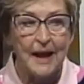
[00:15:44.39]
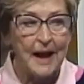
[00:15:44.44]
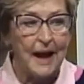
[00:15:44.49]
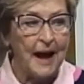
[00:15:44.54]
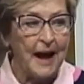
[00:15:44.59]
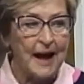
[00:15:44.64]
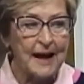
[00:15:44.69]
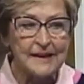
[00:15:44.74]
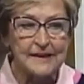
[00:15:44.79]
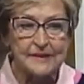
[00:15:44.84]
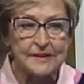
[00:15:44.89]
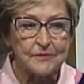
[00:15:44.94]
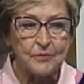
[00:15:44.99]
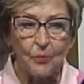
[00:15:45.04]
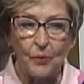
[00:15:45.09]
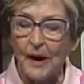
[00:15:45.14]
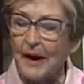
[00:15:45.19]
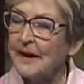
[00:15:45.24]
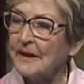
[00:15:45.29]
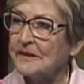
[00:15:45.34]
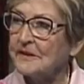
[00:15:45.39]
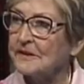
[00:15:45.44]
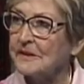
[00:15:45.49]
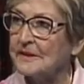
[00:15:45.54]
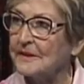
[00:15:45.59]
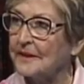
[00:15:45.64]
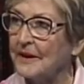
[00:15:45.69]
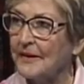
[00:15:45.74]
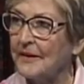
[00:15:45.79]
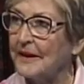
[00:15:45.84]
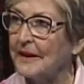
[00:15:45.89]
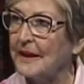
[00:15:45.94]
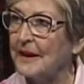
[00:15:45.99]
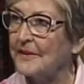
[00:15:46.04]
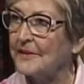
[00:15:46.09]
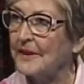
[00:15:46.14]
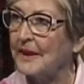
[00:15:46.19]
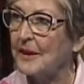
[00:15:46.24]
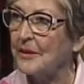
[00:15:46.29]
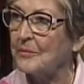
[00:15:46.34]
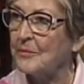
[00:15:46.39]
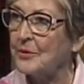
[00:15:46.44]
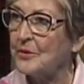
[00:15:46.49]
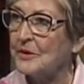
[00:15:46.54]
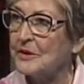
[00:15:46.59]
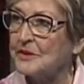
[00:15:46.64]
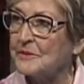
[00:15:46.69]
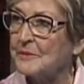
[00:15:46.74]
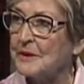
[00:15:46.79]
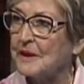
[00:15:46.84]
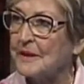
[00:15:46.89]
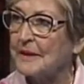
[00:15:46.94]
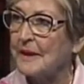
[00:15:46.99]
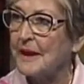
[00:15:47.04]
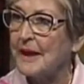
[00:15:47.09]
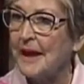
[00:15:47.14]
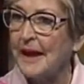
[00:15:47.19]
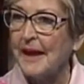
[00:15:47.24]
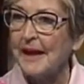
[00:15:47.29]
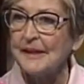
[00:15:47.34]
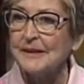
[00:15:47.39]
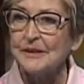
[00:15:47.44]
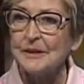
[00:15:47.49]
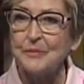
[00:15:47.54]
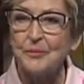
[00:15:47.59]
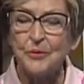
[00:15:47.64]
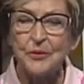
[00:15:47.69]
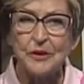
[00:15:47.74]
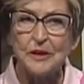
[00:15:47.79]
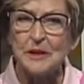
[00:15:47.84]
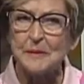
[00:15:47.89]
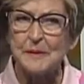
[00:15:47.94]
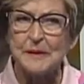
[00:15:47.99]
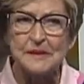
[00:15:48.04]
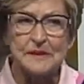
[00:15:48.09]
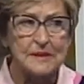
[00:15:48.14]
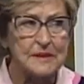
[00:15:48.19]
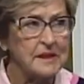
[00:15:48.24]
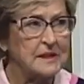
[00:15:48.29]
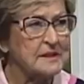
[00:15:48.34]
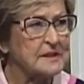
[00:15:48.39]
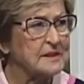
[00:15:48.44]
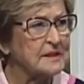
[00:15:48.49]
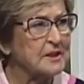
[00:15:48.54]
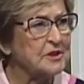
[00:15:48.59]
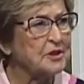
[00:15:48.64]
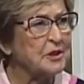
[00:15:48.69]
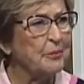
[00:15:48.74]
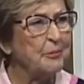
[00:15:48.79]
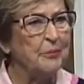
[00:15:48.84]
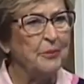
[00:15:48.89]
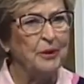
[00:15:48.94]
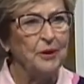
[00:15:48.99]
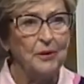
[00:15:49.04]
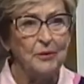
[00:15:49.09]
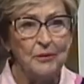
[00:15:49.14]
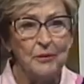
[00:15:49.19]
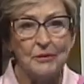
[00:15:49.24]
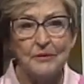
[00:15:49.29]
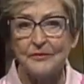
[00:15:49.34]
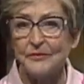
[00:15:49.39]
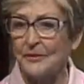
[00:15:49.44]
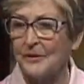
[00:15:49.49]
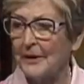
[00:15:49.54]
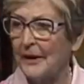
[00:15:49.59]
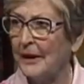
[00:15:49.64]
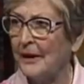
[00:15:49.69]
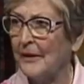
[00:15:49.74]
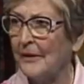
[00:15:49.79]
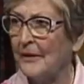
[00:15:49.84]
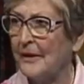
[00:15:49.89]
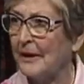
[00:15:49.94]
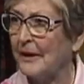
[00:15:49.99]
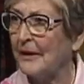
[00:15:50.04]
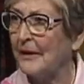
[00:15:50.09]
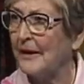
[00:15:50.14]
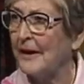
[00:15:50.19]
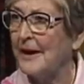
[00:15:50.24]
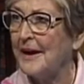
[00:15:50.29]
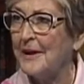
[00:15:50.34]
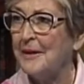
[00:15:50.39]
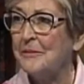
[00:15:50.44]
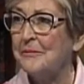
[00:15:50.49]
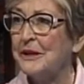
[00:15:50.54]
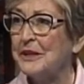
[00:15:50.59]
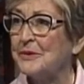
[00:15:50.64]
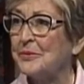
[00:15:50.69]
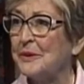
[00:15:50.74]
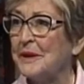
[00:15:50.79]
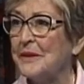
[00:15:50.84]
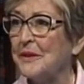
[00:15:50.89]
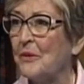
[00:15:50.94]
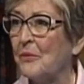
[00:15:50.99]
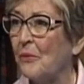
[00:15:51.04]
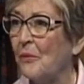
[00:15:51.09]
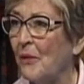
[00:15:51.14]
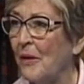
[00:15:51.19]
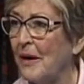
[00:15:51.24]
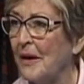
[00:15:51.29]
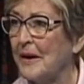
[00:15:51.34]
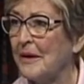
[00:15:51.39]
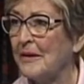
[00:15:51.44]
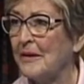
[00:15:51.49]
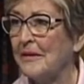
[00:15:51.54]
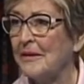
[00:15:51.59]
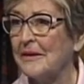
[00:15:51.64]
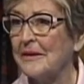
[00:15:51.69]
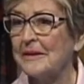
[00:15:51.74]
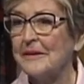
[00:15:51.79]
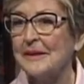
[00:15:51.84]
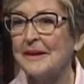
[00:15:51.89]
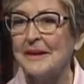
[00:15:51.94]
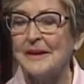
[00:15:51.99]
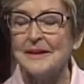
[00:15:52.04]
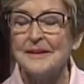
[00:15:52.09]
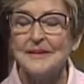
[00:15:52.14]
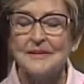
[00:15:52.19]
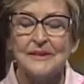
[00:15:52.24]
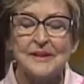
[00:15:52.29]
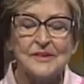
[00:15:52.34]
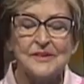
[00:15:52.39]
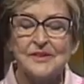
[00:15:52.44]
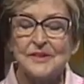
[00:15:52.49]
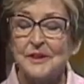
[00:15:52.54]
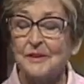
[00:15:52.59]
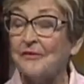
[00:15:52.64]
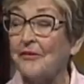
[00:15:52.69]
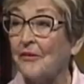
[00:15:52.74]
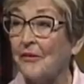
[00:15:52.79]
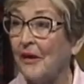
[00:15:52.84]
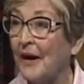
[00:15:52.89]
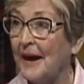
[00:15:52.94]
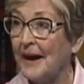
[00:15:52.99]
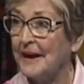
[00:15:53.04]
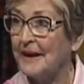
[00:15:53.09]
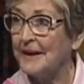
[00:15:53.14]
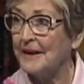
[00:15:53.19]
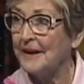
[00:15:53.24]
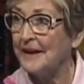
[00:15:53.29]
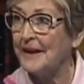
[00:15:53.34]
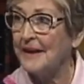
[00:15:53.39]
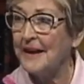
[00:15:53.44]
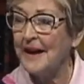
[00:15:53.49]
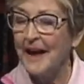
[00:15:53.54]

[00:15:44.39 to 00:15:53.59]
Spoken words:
I said, why isn't there anything in Portsmouth? I said, Portsmouth is such a beautiful area between the water and there's the variety.